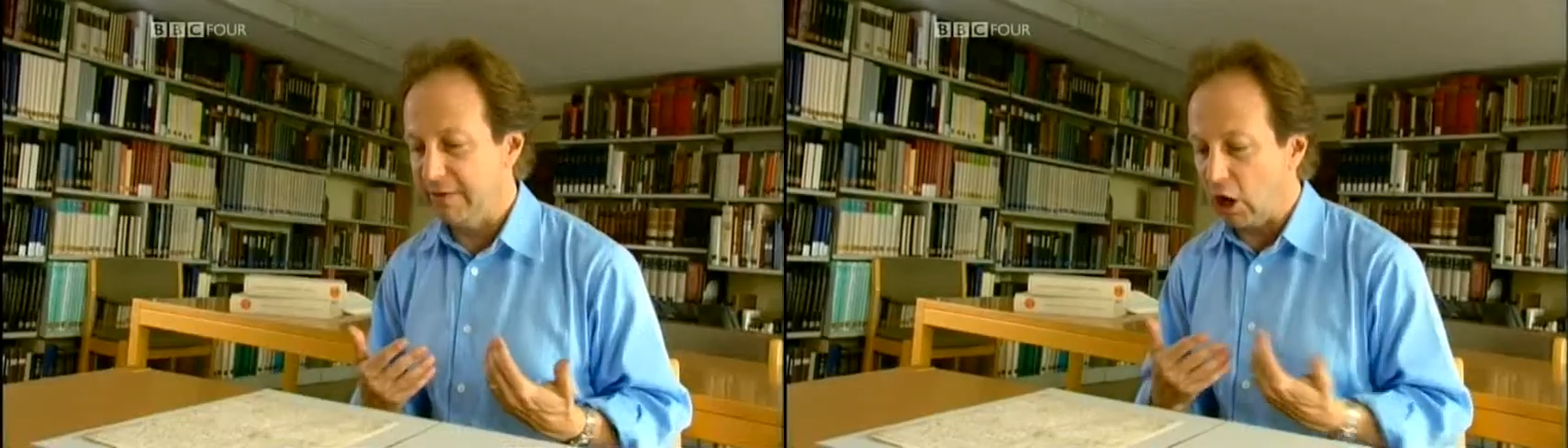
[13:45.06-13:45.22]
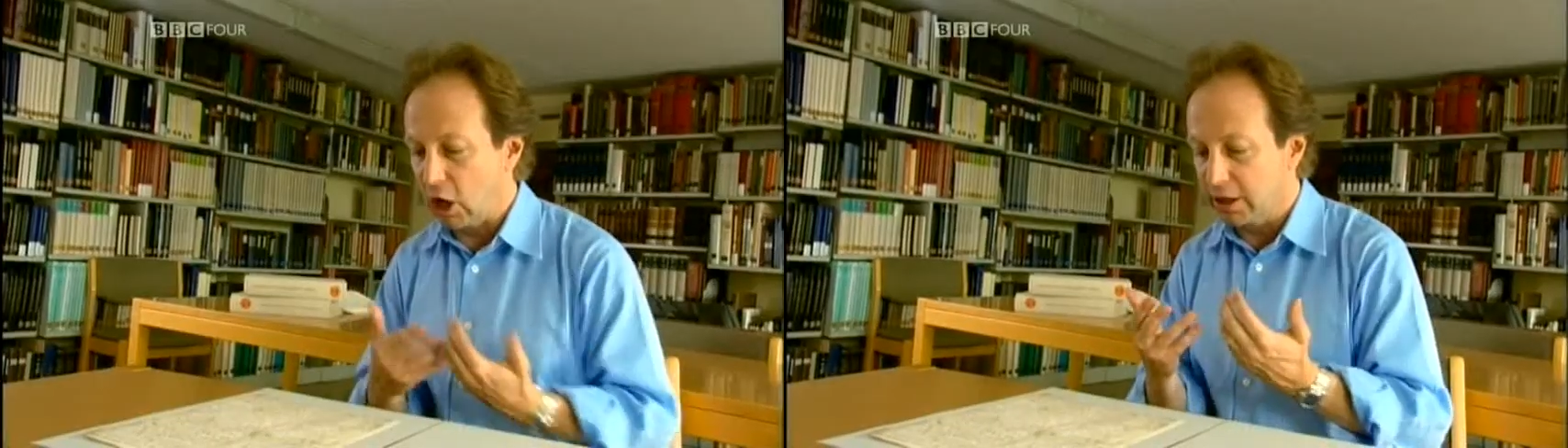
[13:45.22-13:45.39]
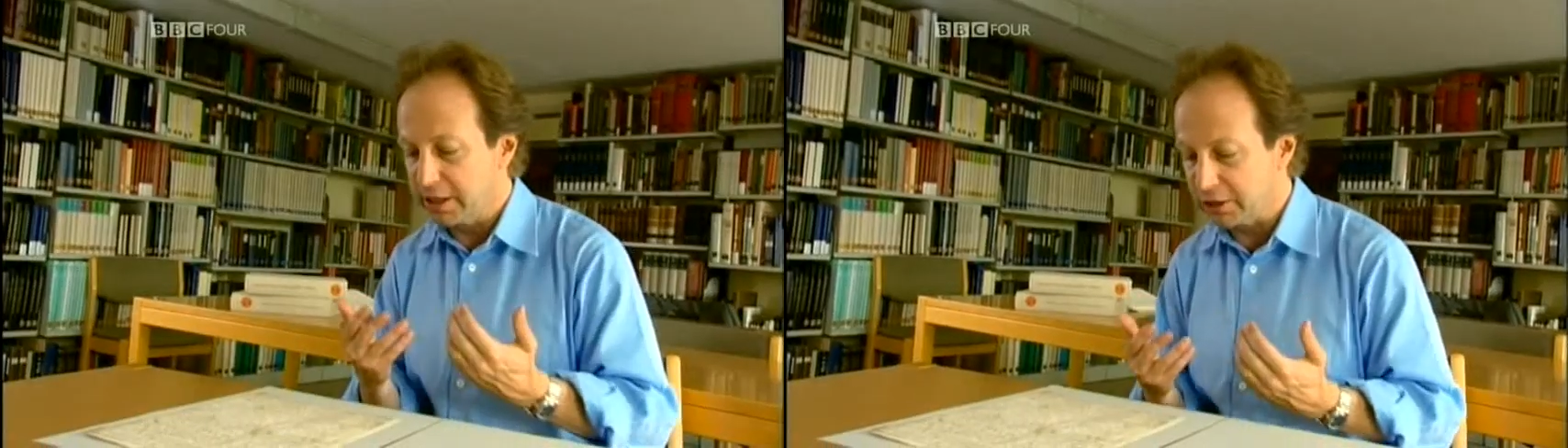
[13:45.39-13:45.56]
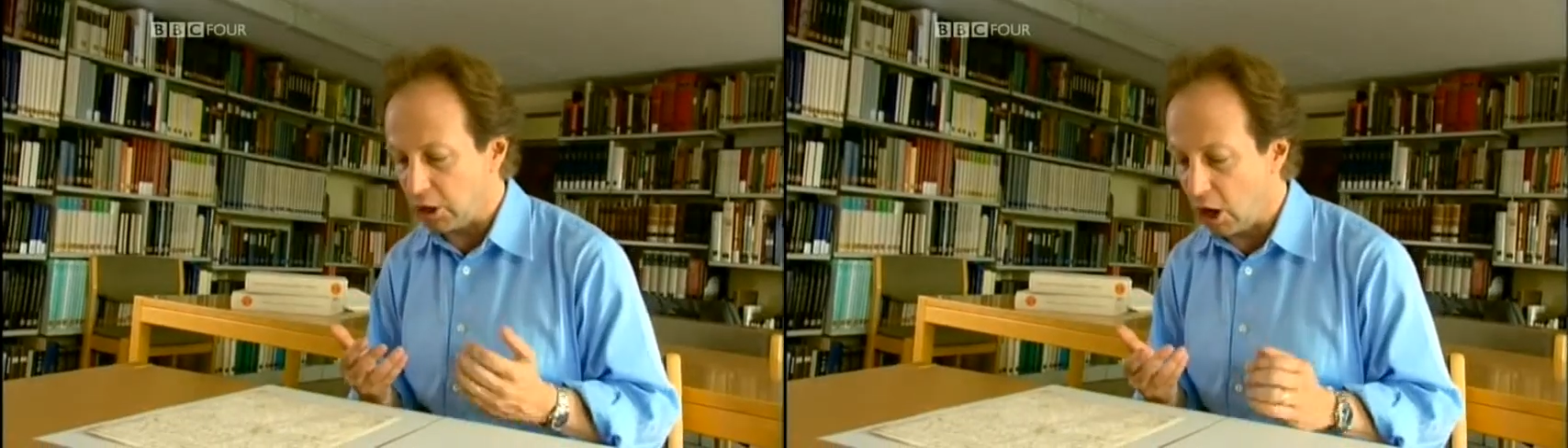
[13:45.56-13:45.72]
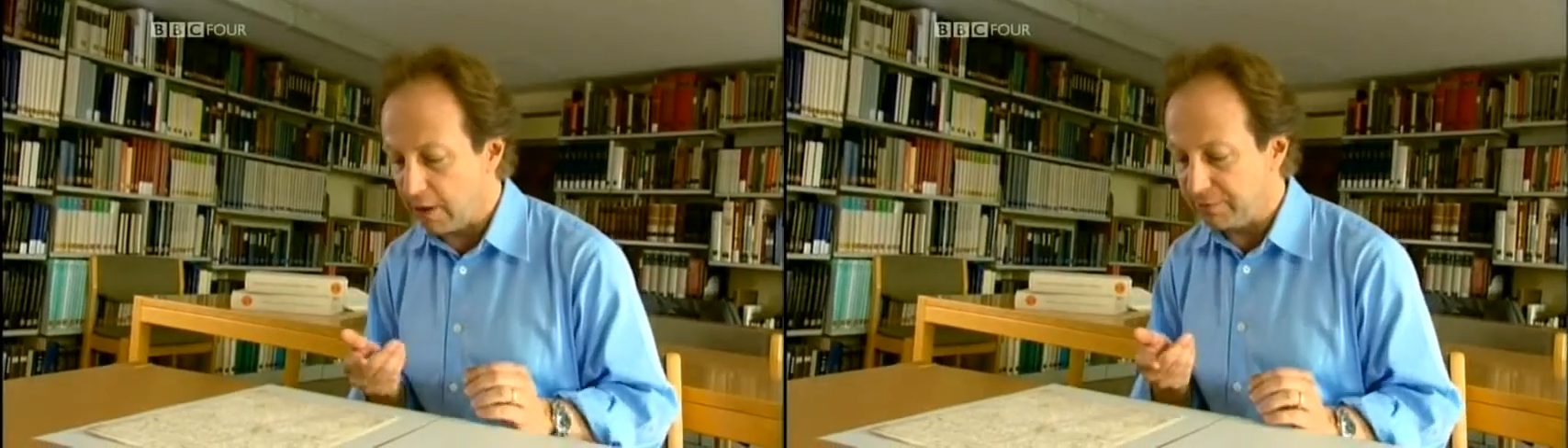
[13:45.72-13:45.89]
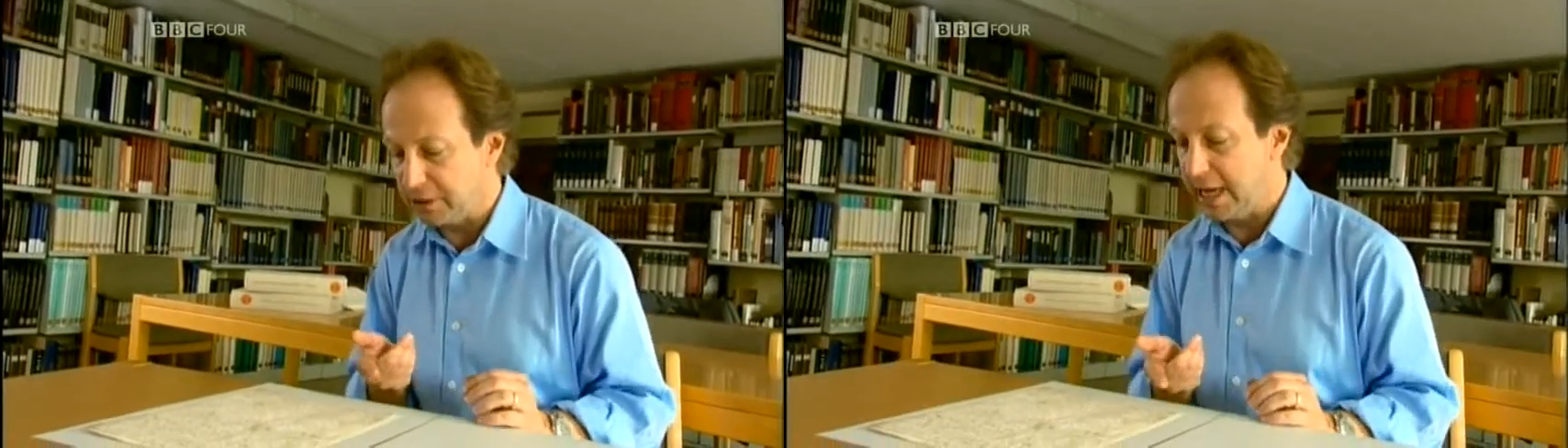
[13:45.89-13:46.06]
of artist
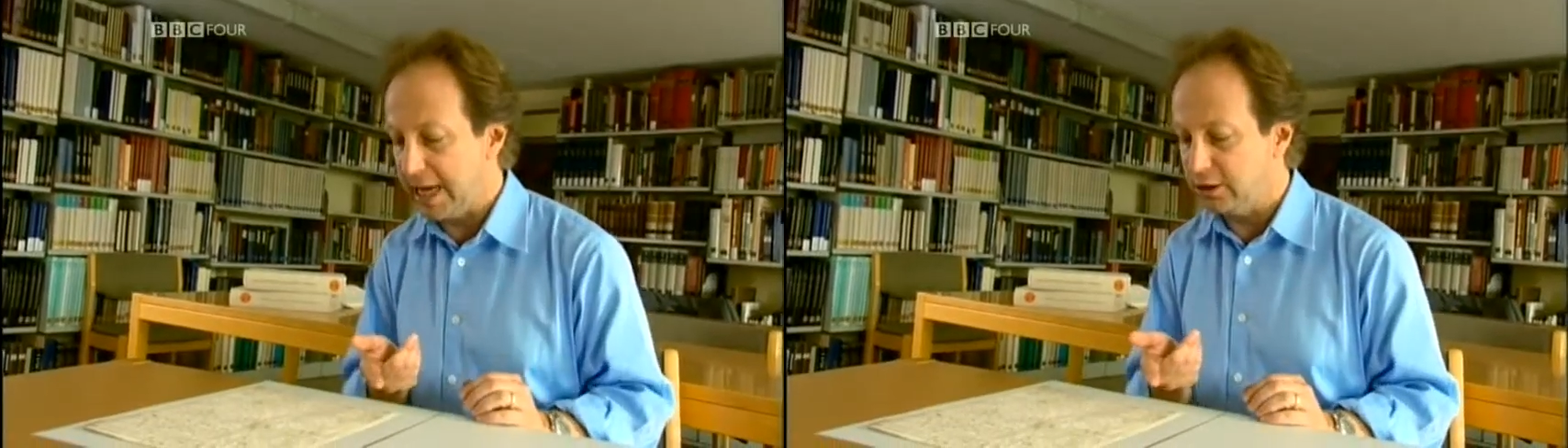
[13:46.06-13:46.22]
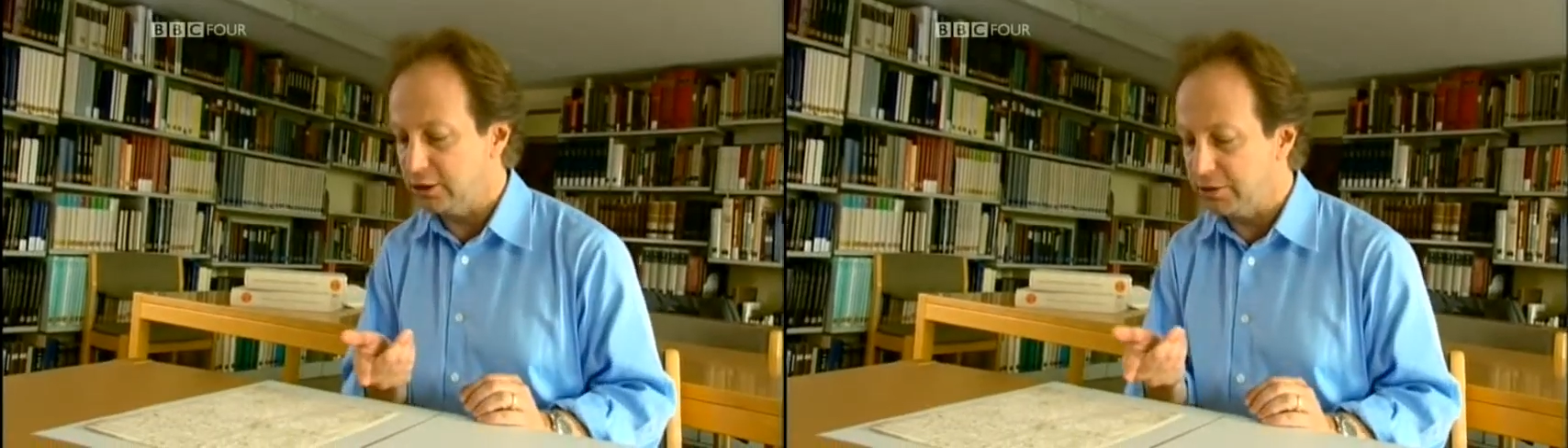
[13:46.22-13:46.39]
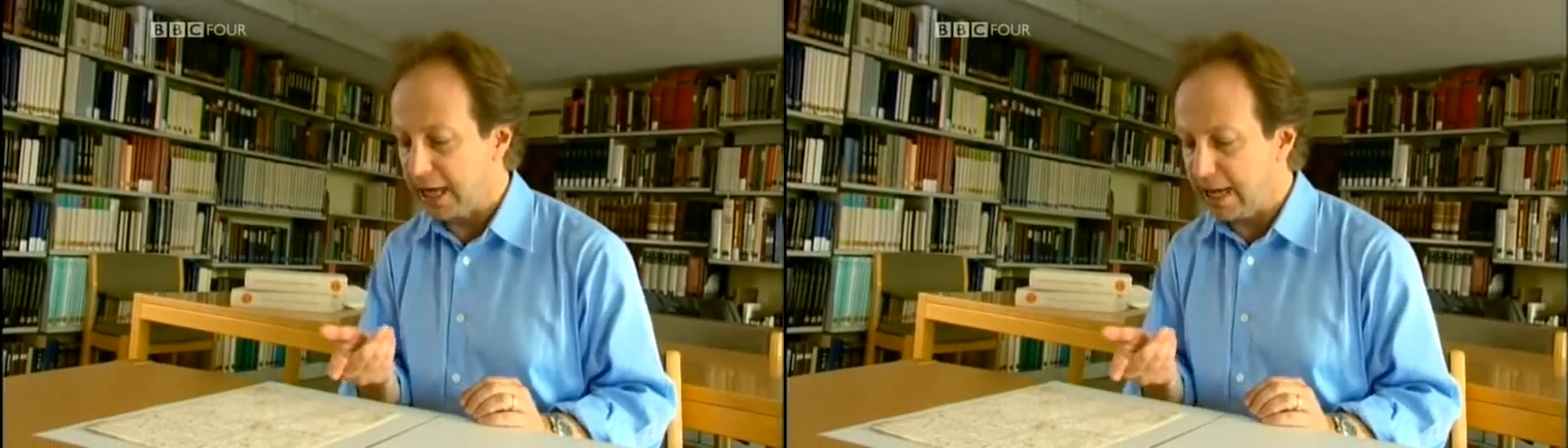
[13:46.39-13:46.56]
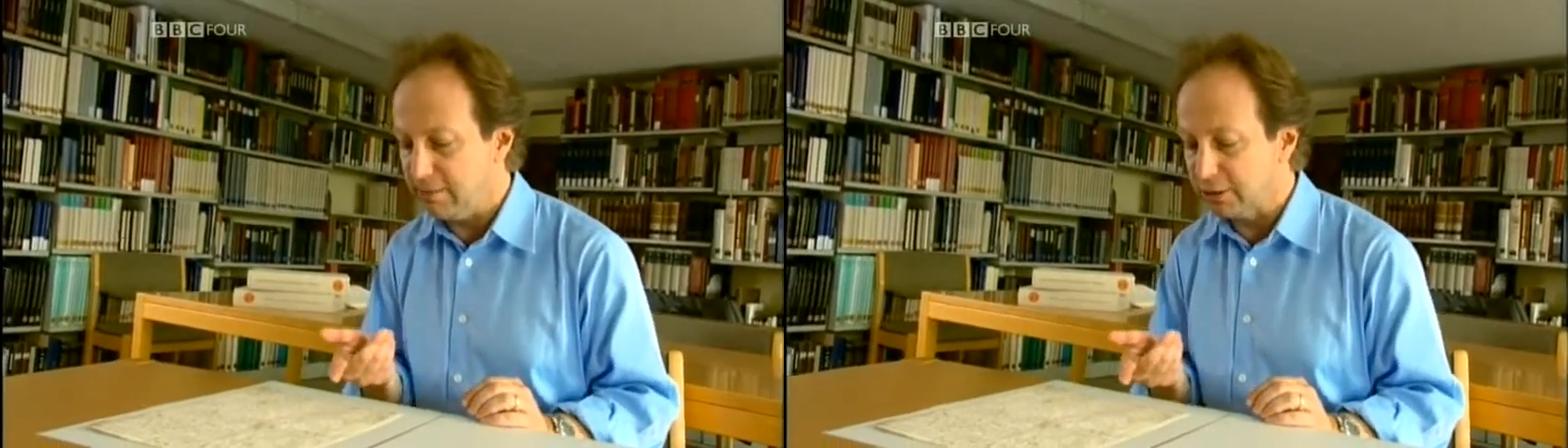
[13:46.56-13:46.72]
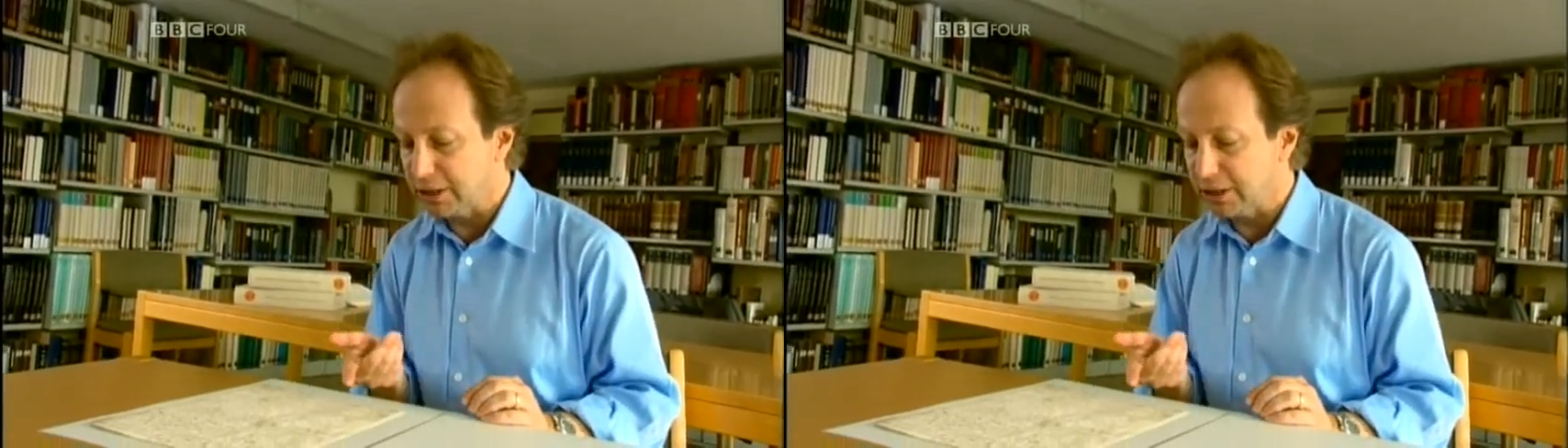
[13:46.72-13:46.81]
offstage who's able